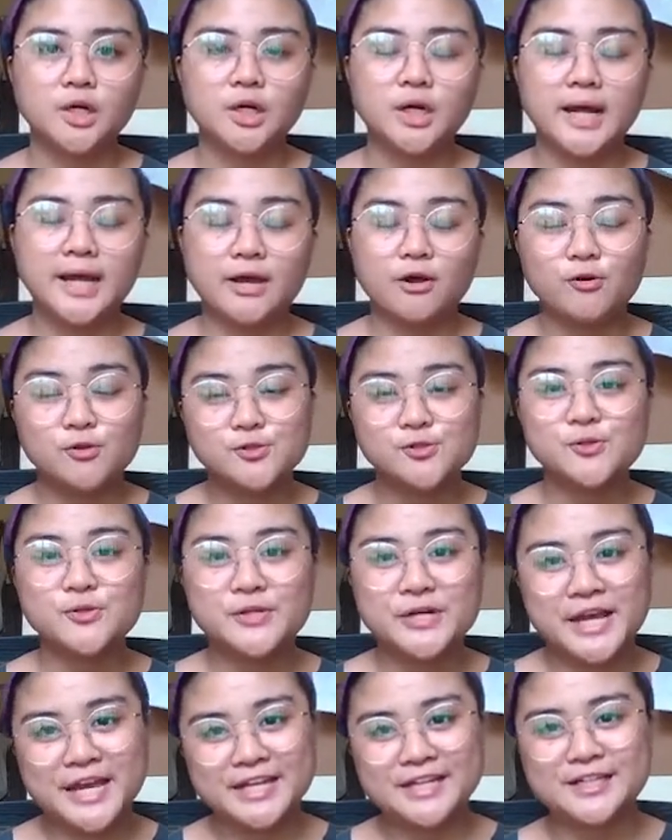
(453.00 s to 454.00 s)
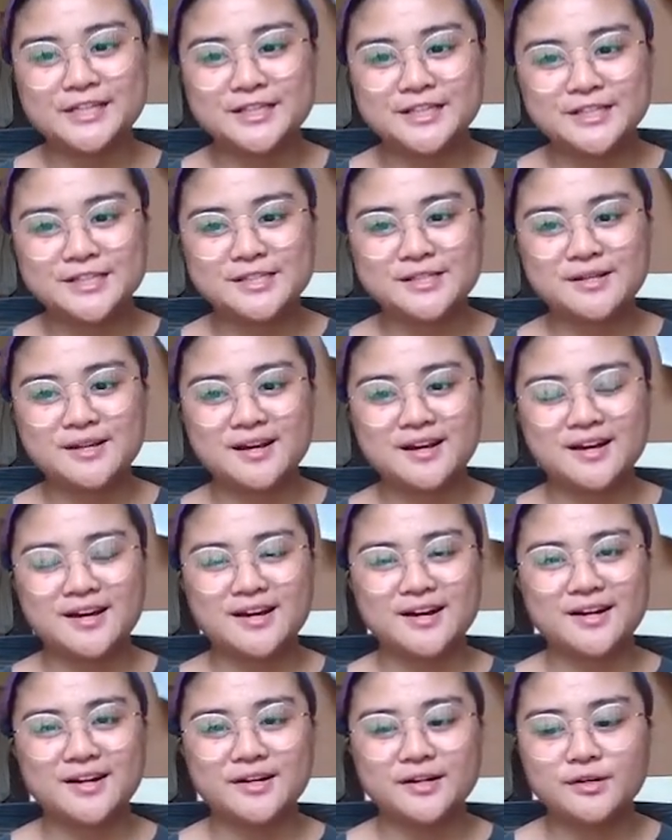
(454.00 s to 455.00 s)
I also created
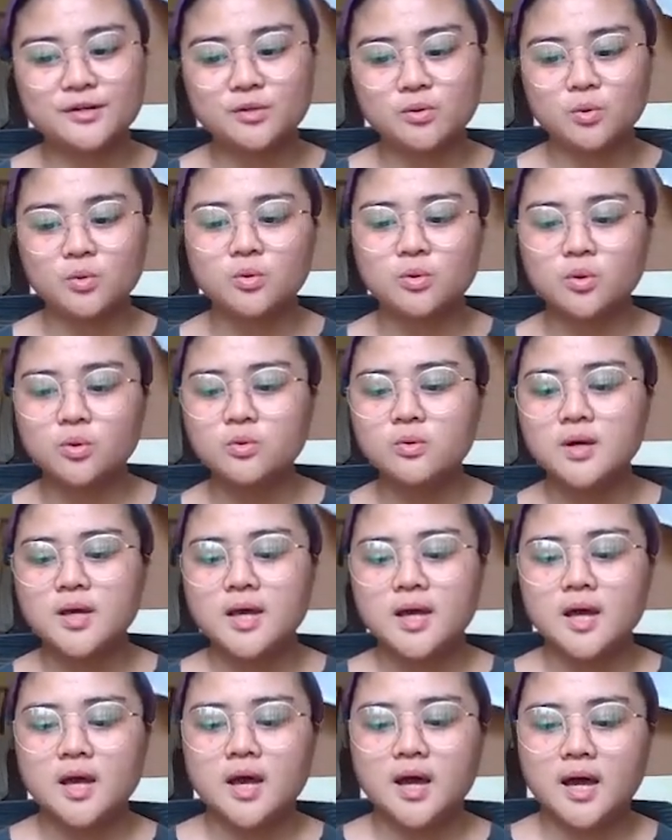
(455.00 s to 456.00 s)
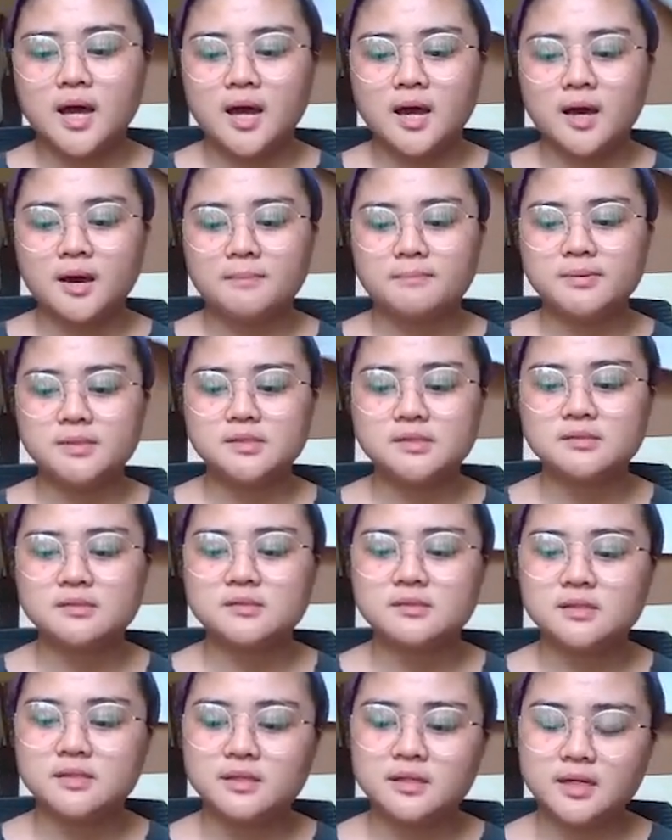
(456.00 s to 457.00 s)
her logo, but
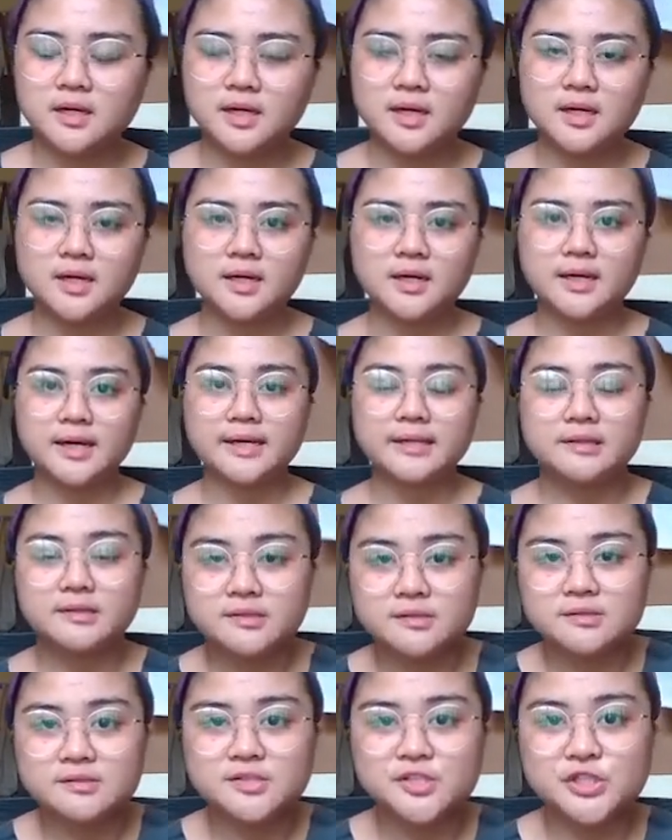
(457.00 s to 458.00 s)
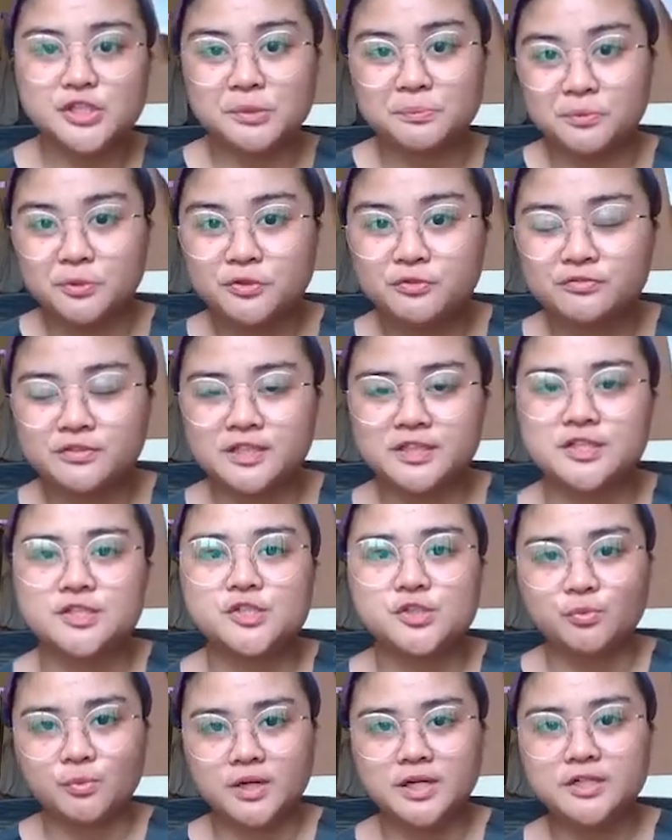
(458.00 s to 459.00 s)
and she approved that
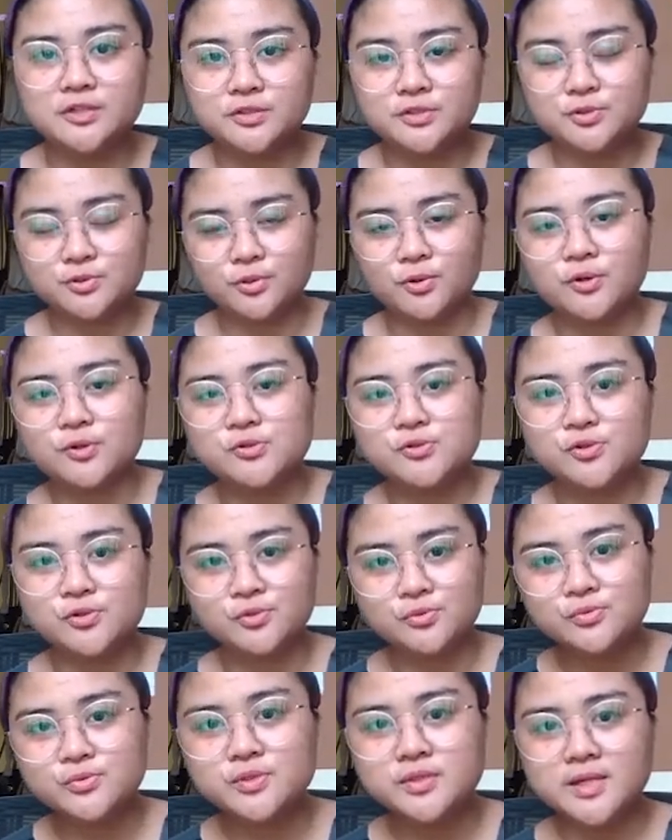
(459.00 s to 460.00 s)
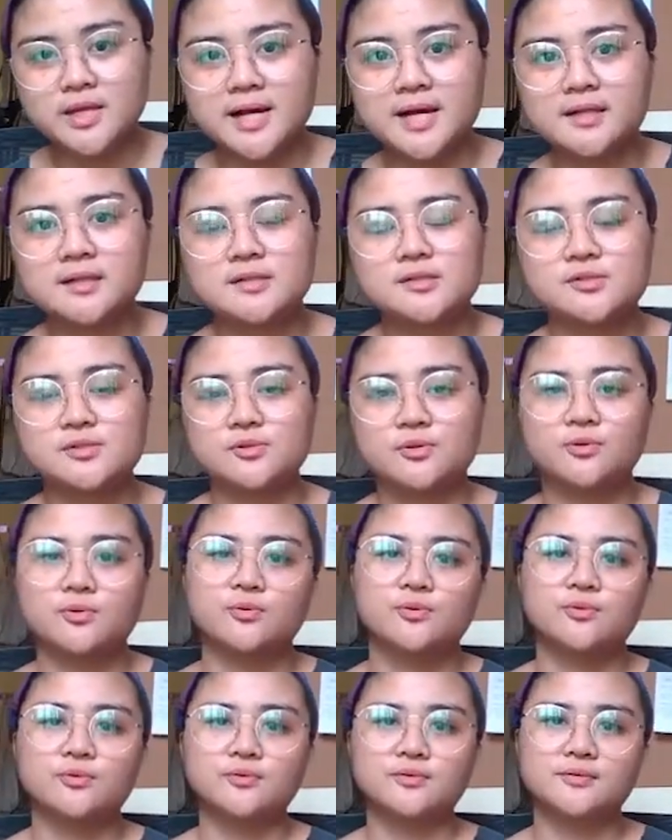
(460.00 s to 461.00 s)
she wanted to also use that,
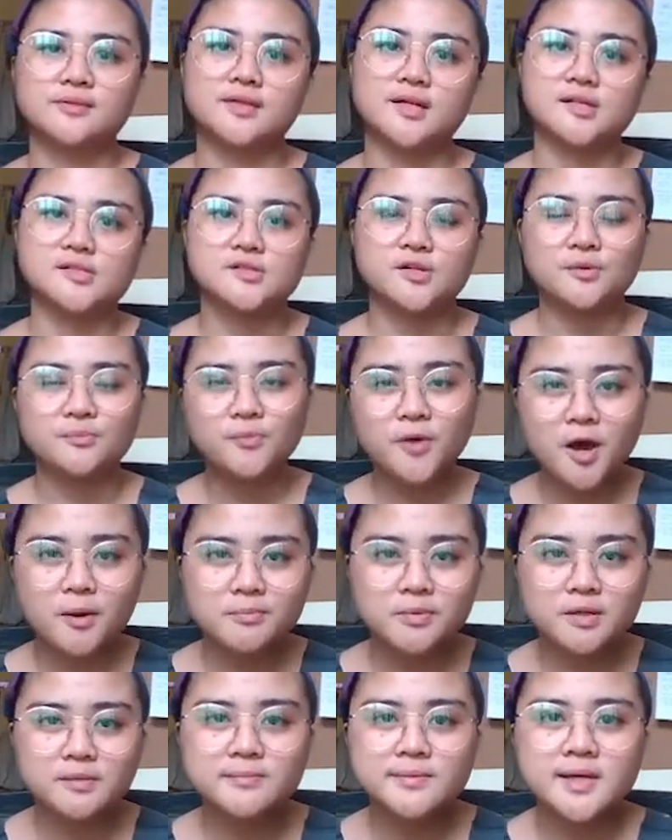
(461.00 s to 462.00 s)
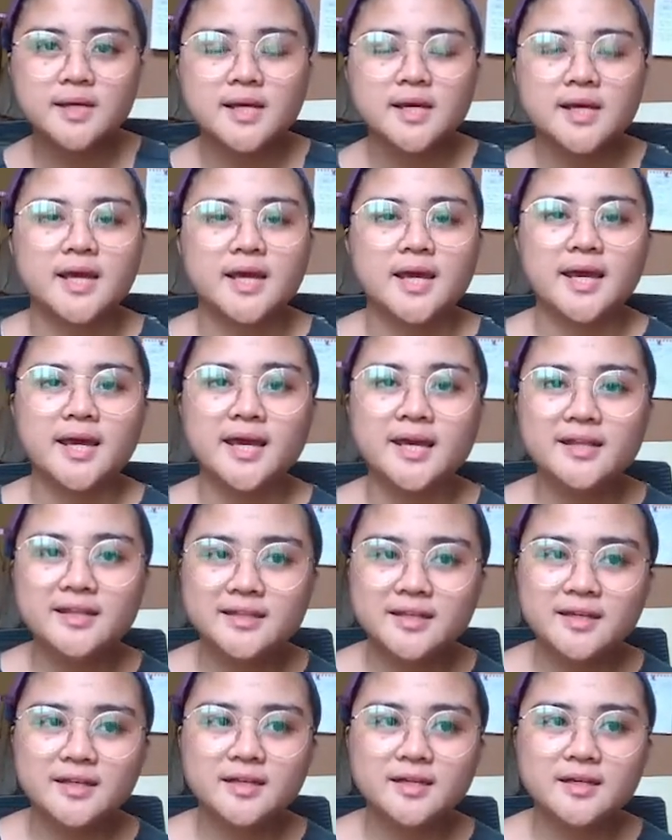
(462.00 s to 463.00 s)
so that's not a problem. And
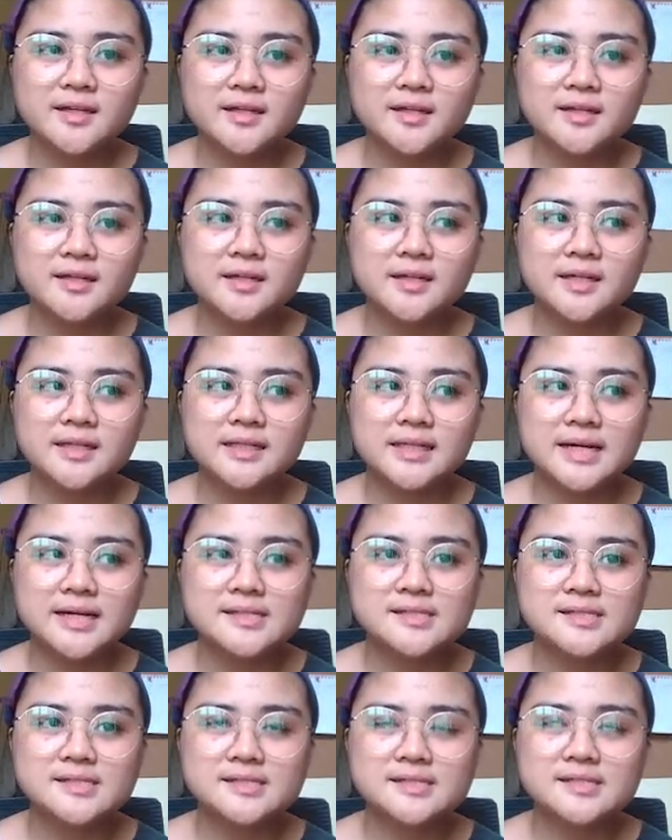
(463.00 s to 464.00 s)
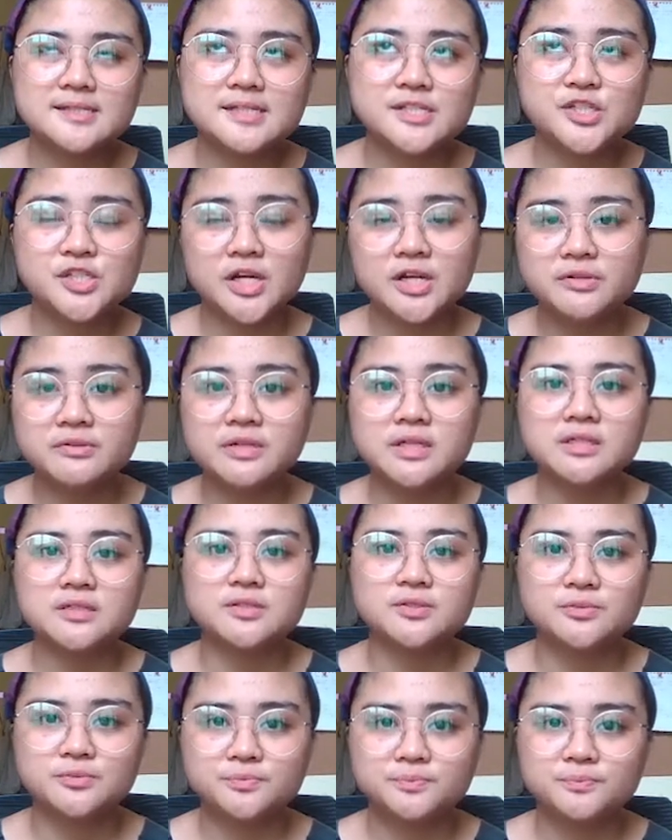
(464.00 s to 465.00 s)
then that's she agreed
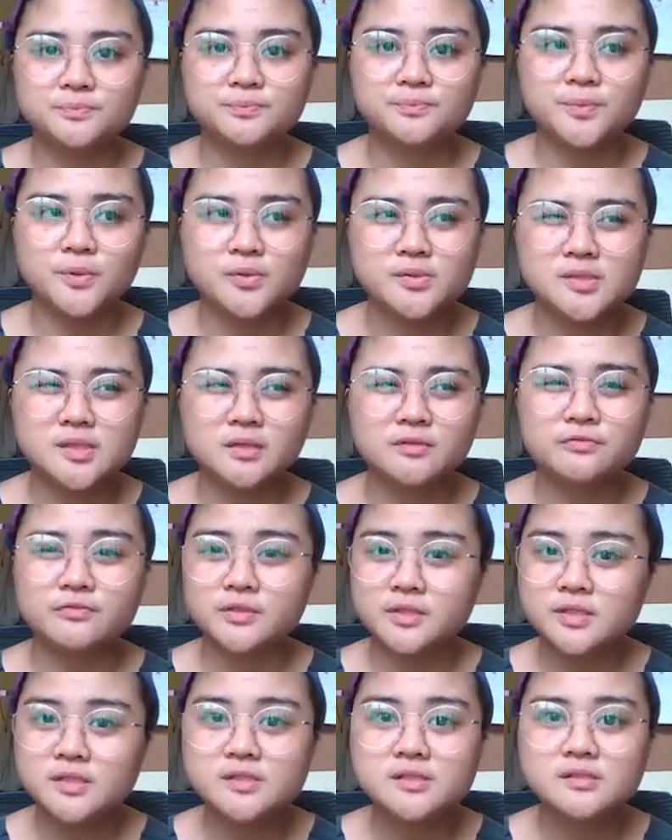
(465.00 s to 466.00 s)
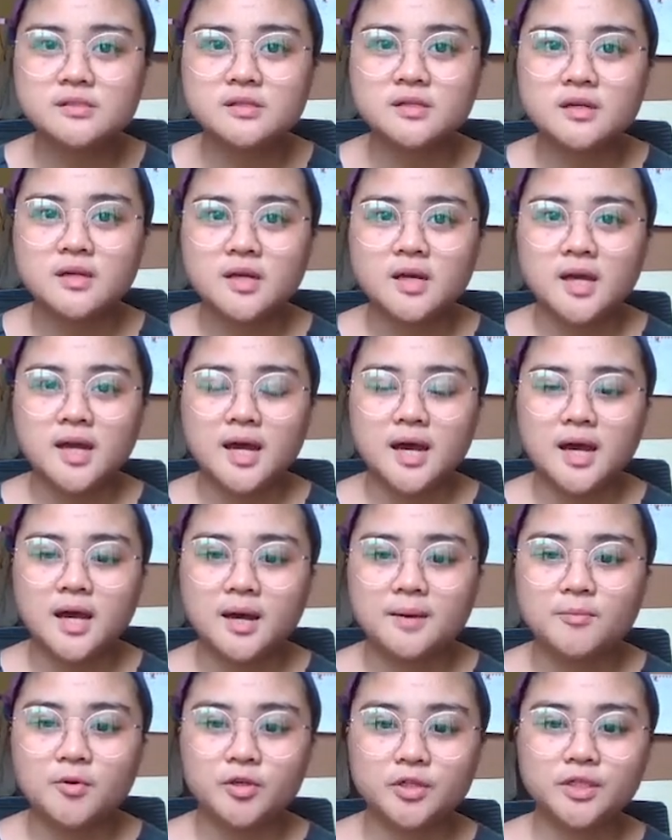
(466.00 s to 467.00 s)
to post it first
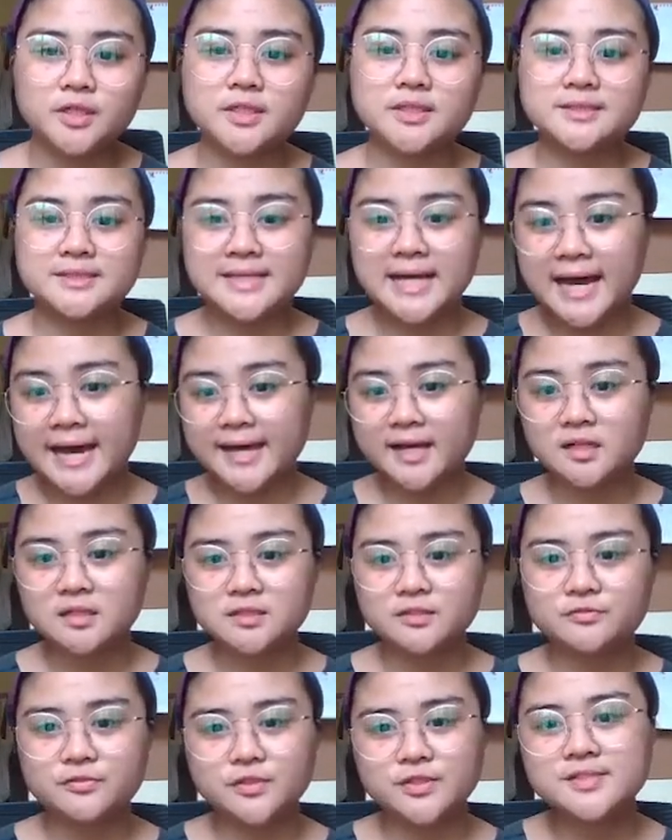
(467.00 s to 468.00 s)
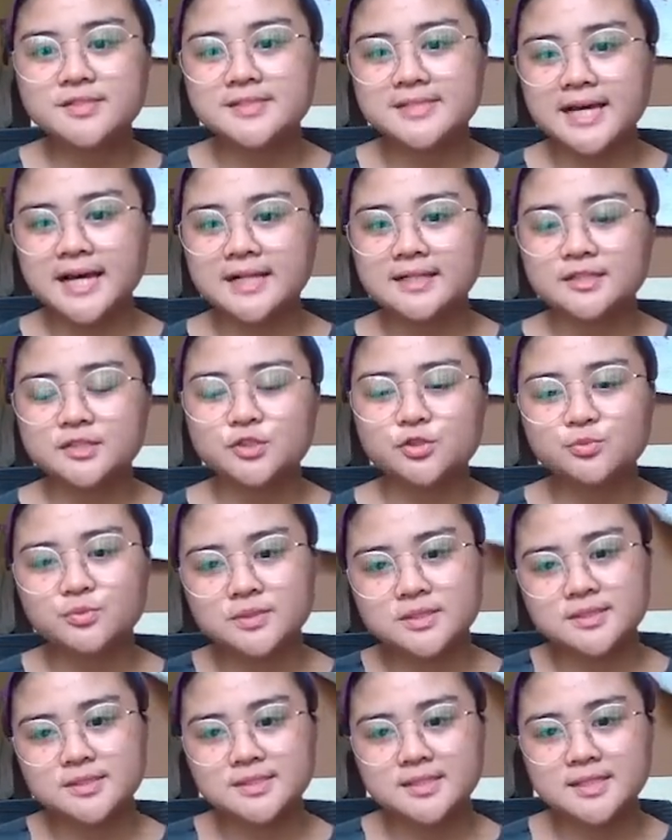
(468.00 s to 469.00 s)
on her tile, the first tile that you
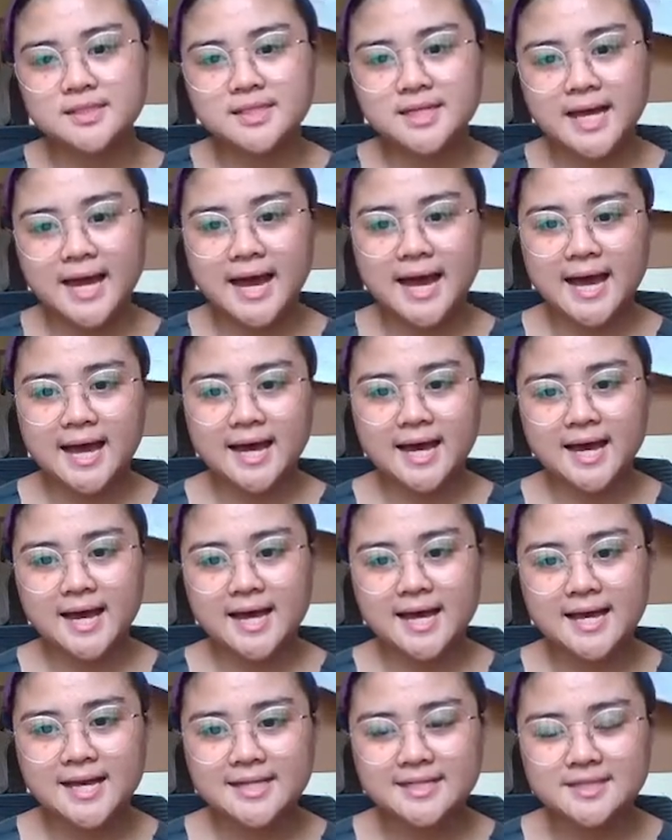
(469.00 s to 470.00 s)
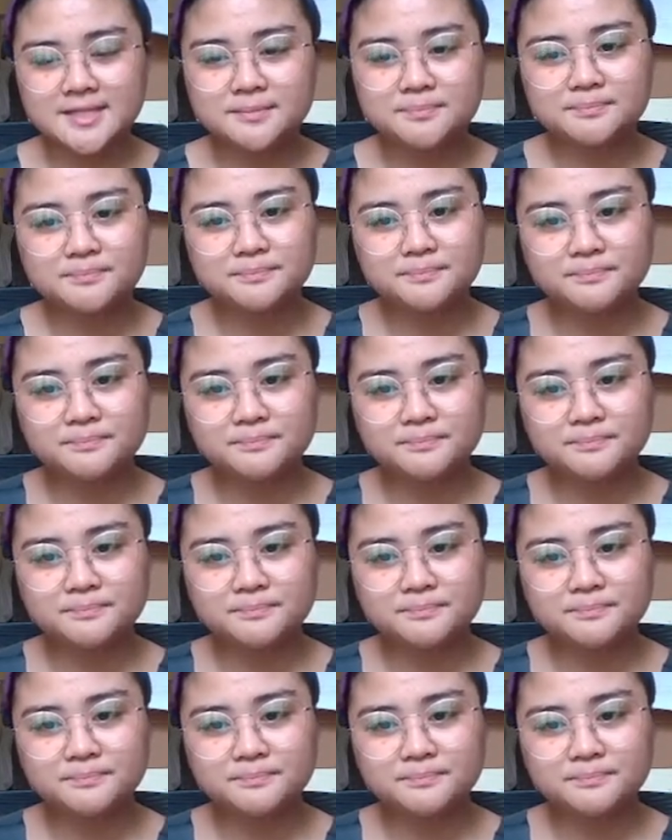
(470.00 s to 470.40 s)
will see at the.